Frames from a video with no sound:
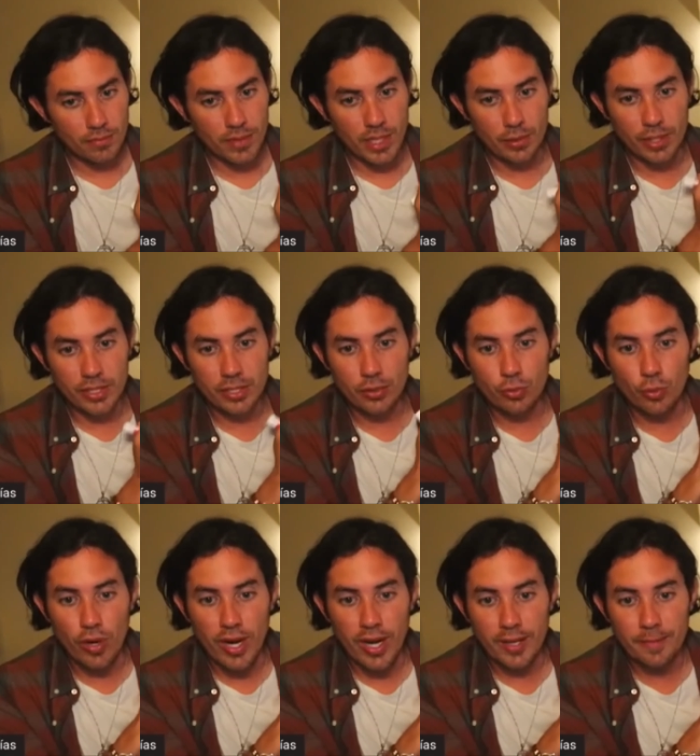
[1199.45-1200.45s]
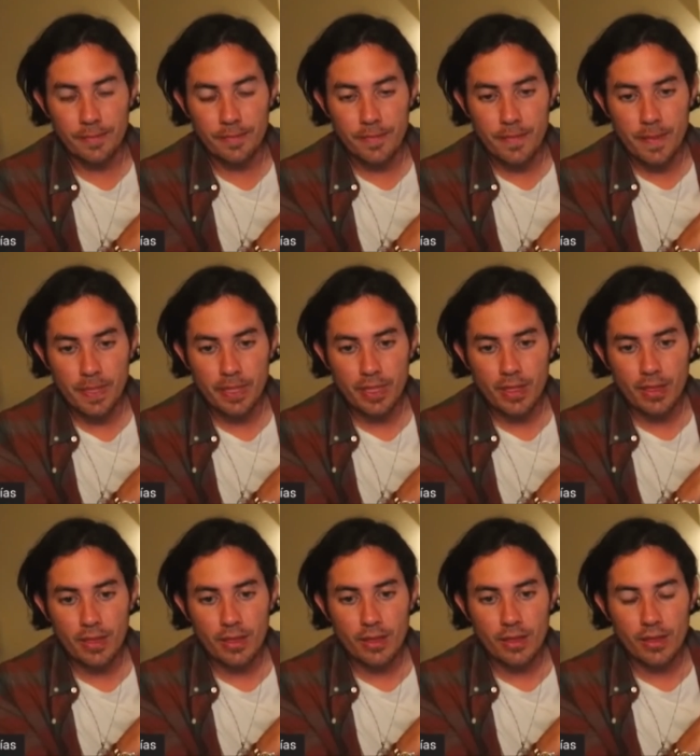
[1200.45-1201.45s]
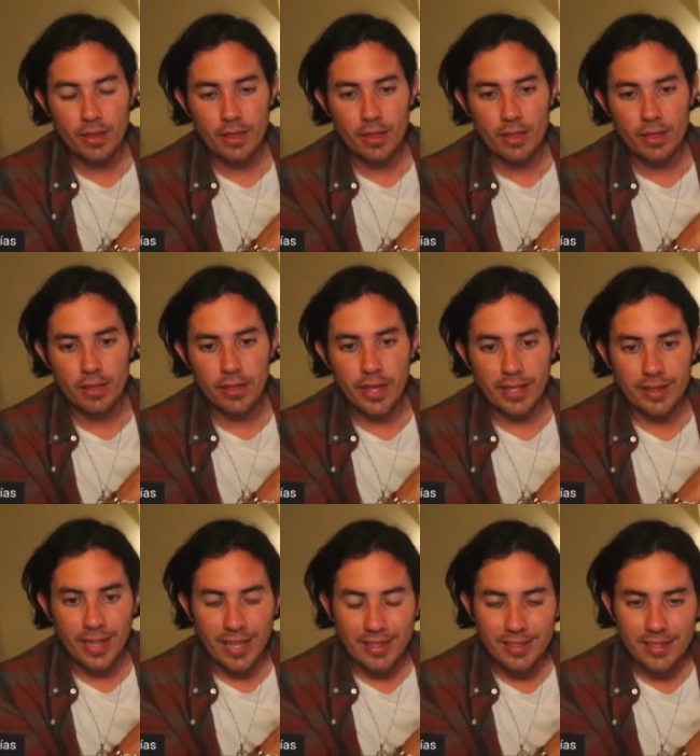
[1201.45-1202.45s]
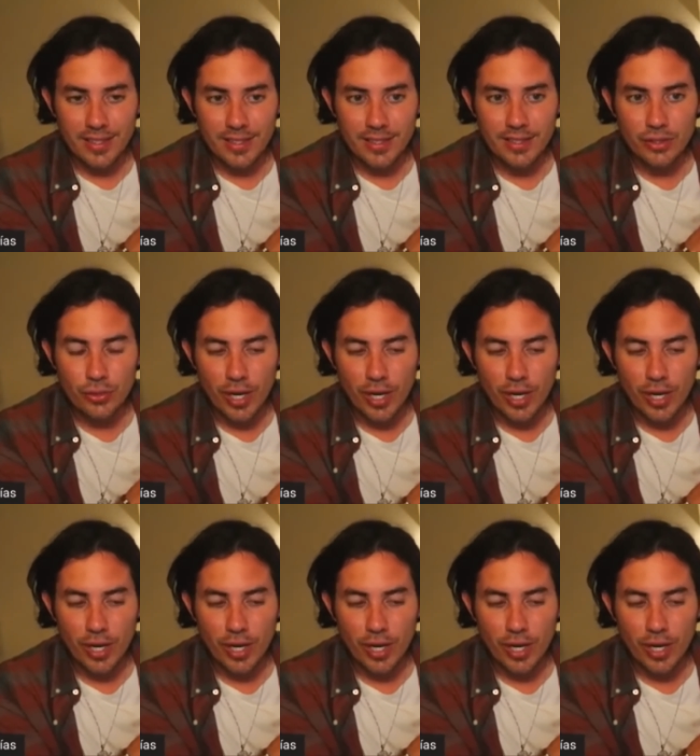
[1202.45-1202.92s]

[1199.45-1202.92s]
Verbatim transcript: The reason why the Atlanteans